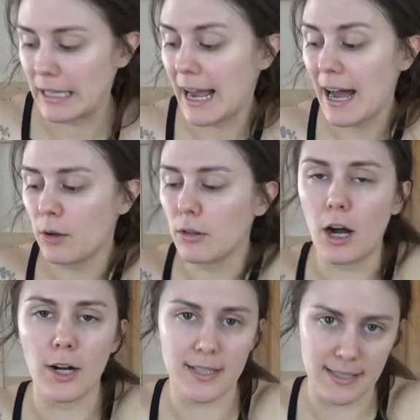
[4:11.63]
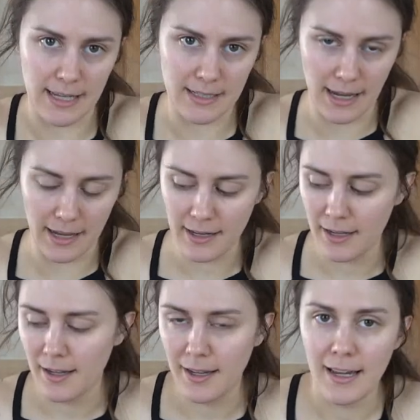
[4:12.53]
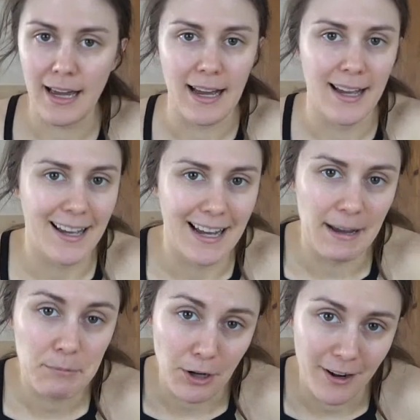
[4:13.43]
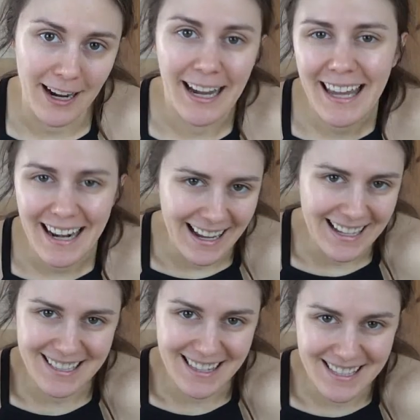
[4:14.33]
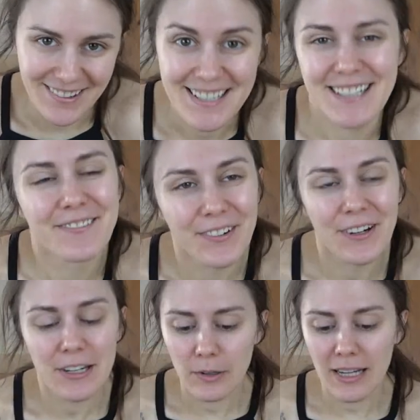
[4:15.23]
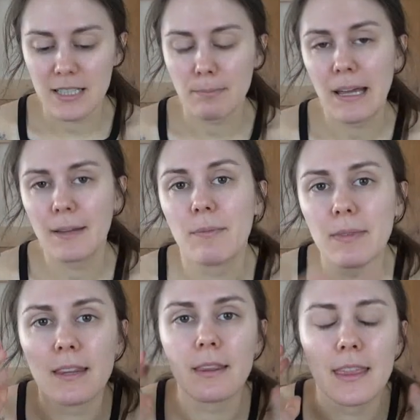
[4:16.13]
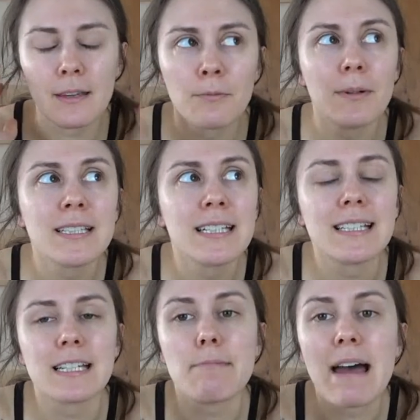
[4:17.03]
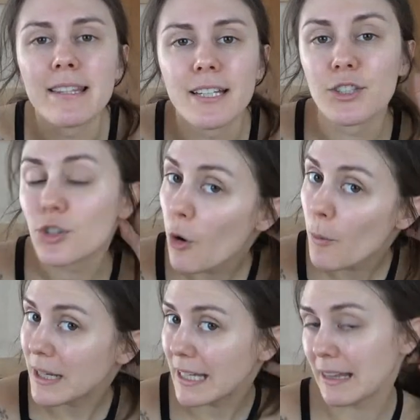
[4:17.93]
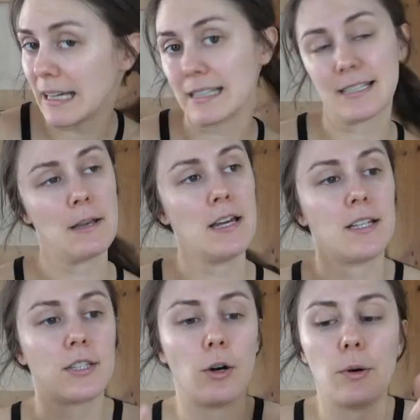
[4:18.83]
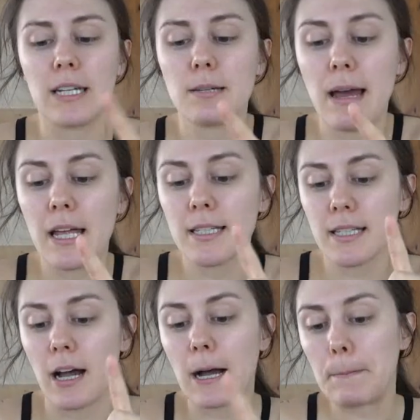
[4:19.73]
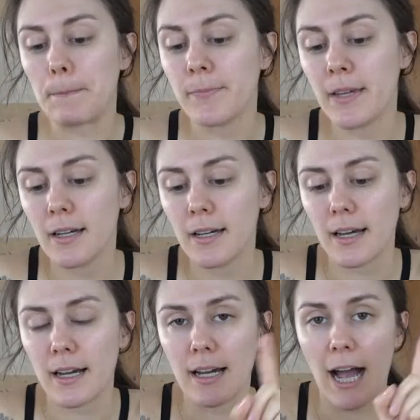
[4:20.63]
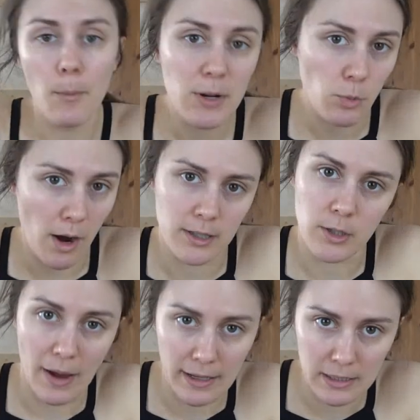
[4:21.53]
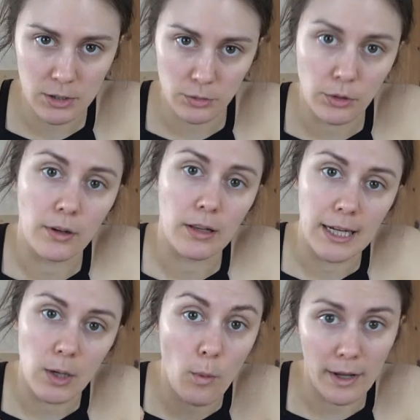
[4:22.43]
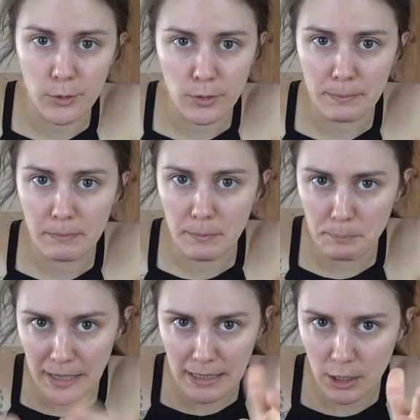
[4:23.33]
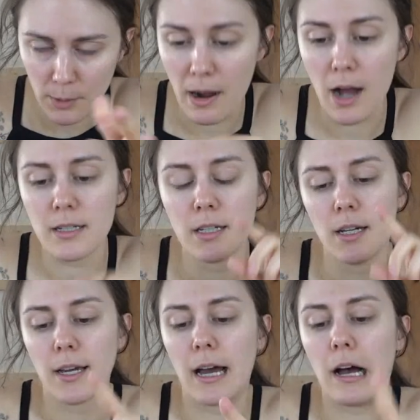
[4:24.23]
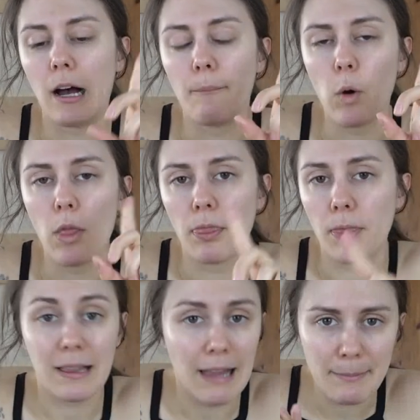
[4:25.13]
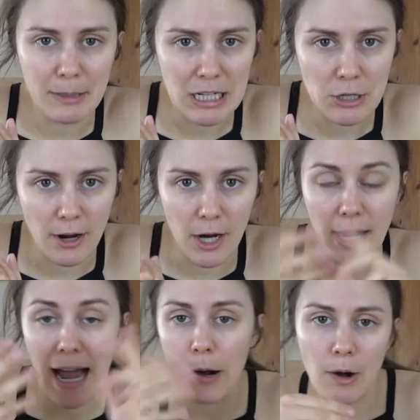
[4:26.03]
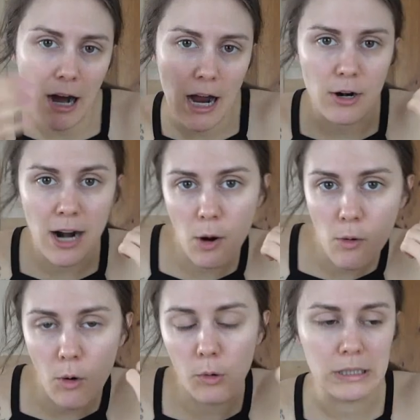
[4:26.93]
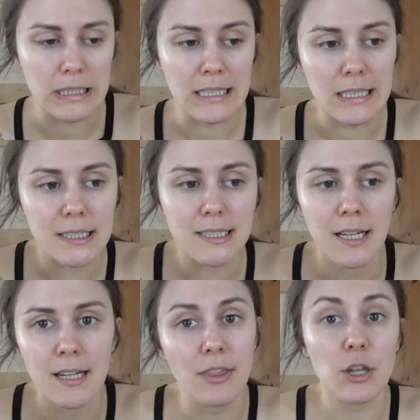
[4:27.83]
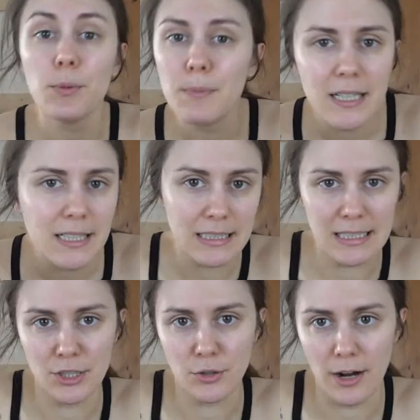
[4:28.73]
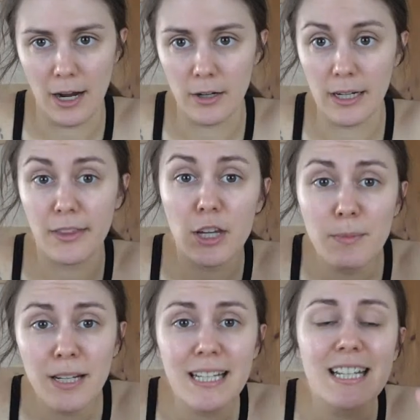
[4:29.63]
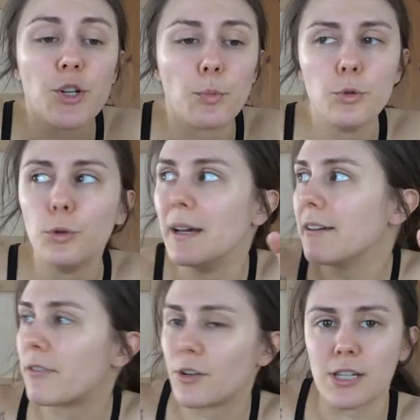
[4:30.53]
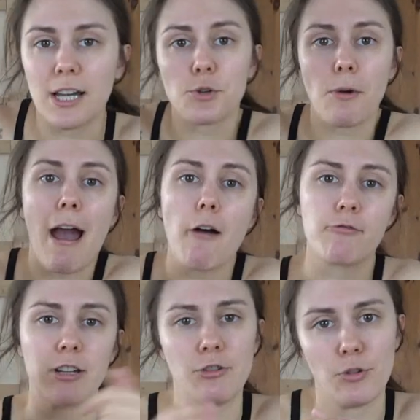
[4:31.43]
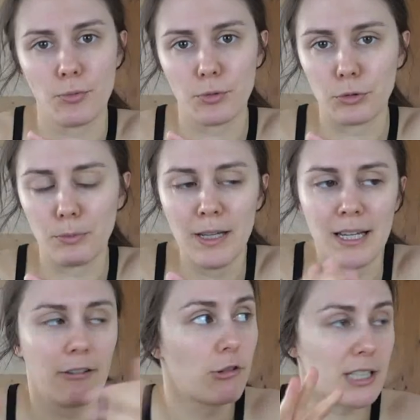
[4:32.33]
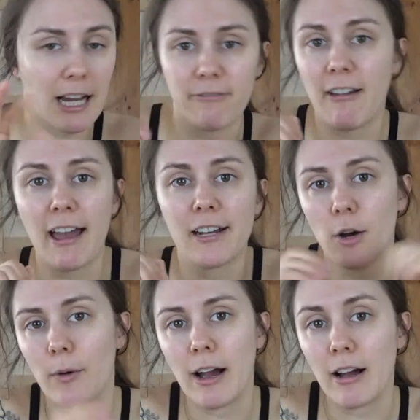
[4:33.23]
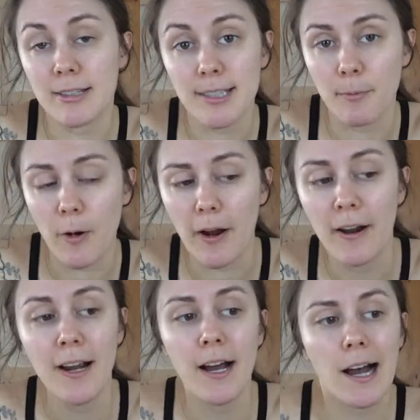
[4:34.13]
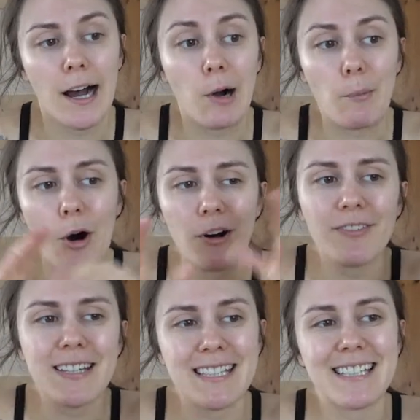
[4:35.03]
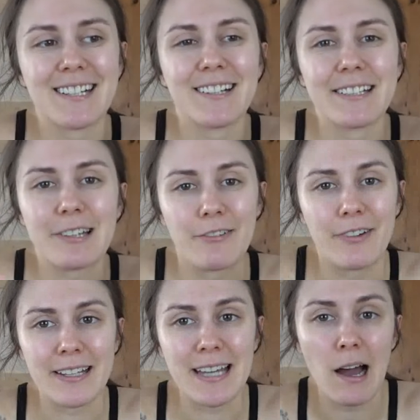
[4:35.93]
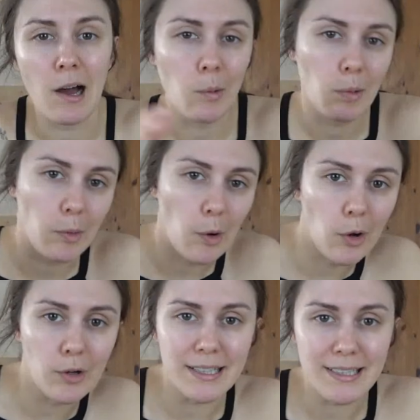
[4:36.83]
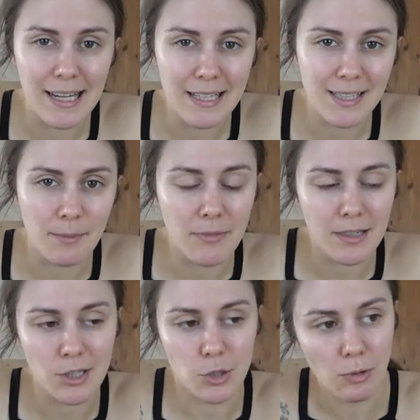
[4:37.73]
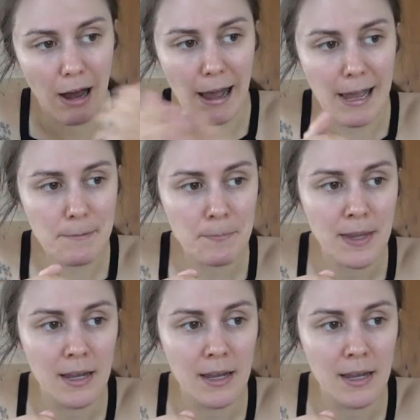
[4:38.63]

Like how long does that take? I'm sorry, I cannot answer this question for you. It dep- the, the reason is it depends on so many things. So it depends on uh, how much water you added to your clay while you were making your pot, um, the climate in your area, how hot or how cold it is, the humidity in your area, the humidity in your room, if there's a draft in your room, if there's like a fan going on somewhere. Um, all of these things are going to affect how long it takes something to dry.